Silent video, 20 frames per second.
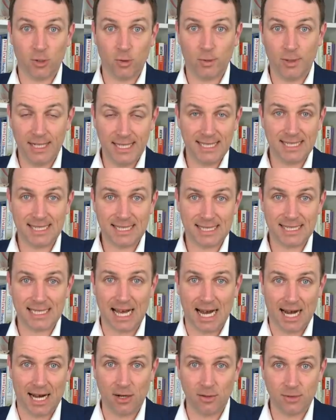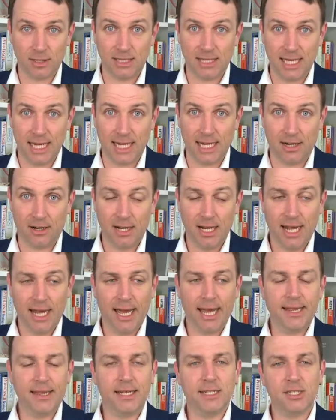risks out there,
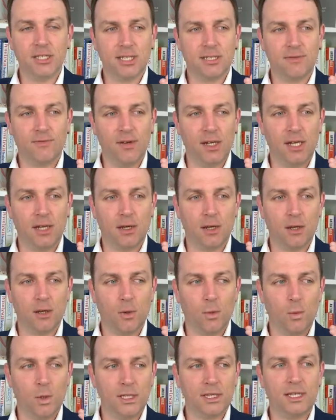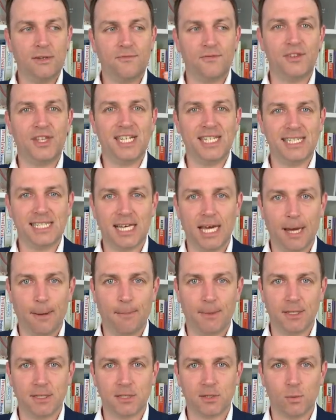and then just think, what if this
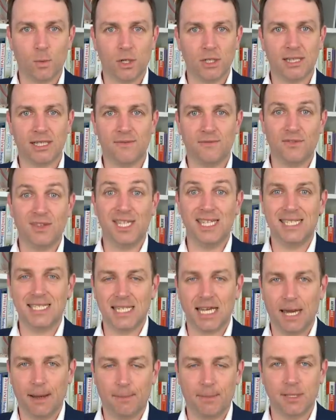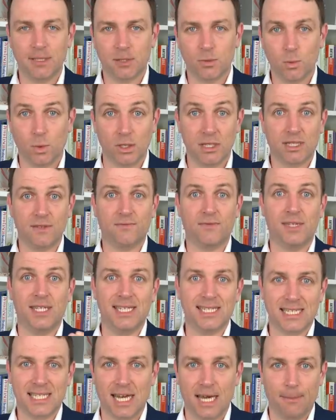happens? What if this happens? What if
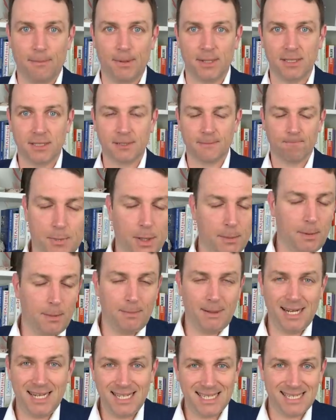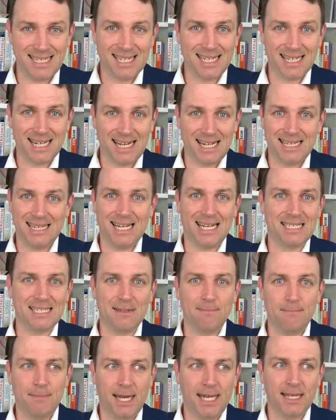this happens? Probabilistically, it
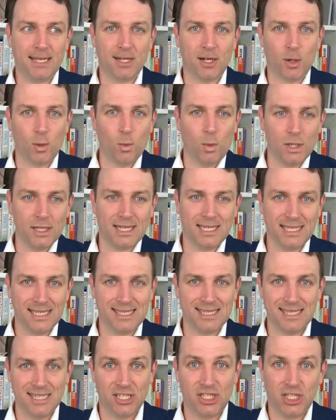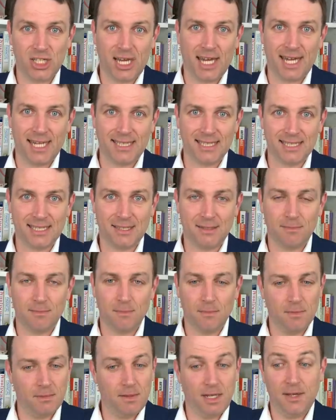doesn't matter what is the chance.
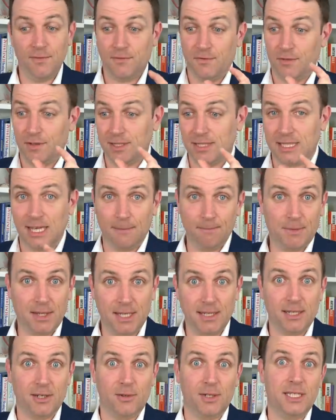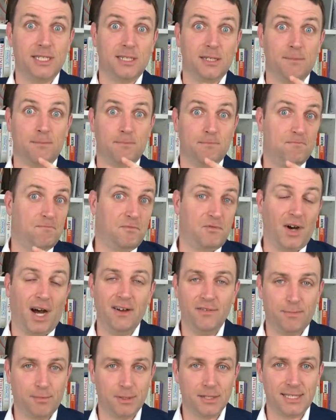If something, there is a
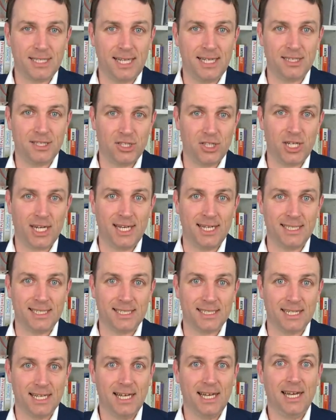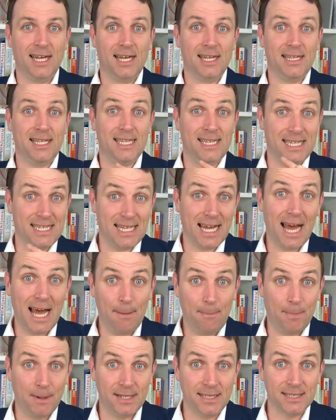five percent chance that it
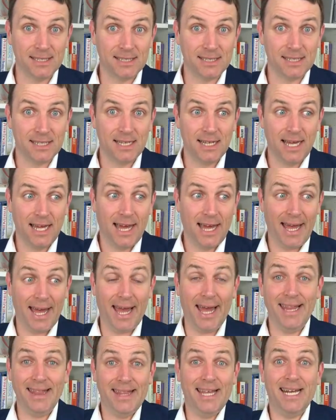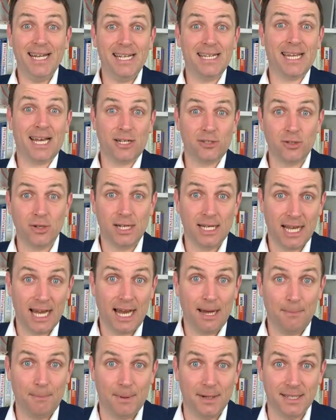happens, and then it actually
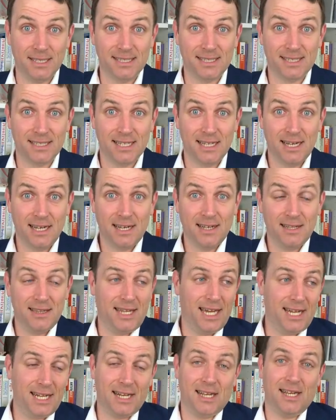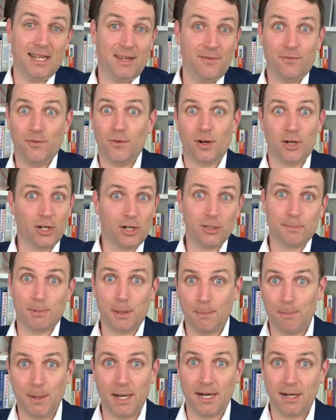happens, then if you are not
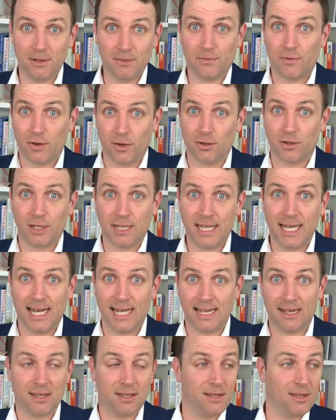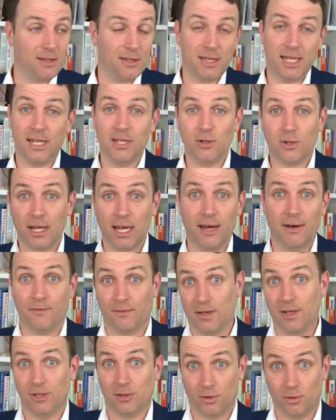prepared for that, then you have
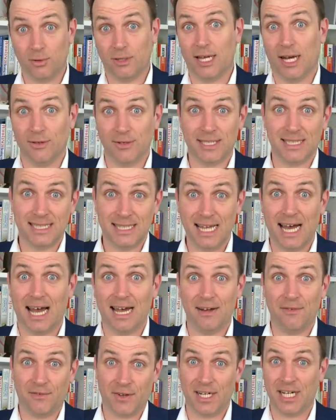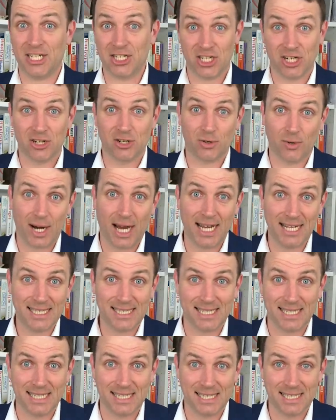a two thousand nine financial
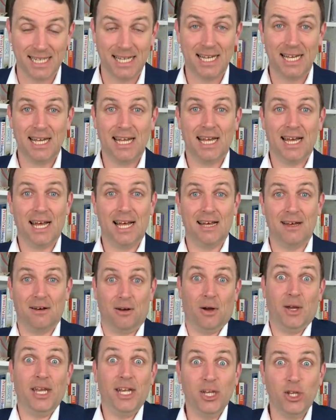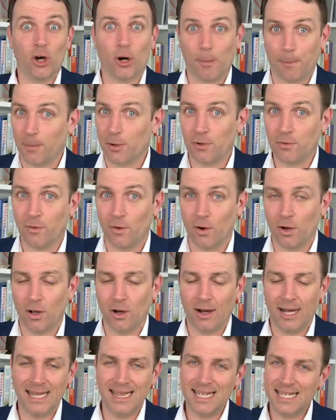crisis in your
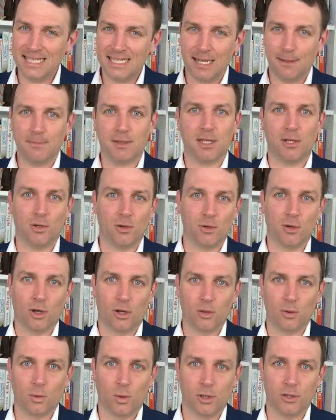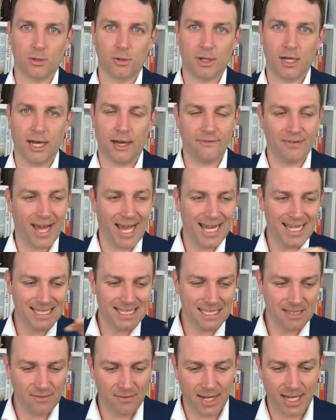portfolio, and that's something you don't want to have. As
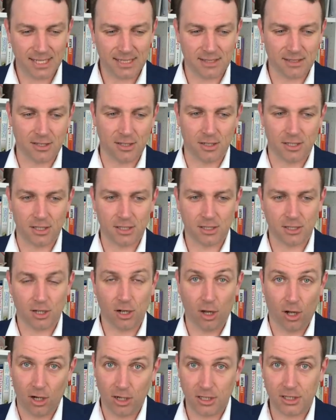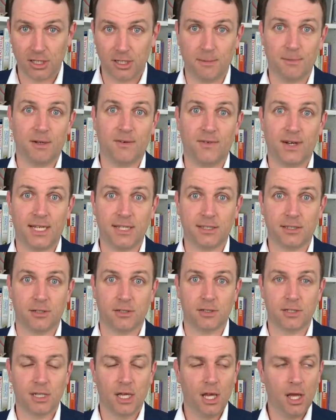investors, long-term investors,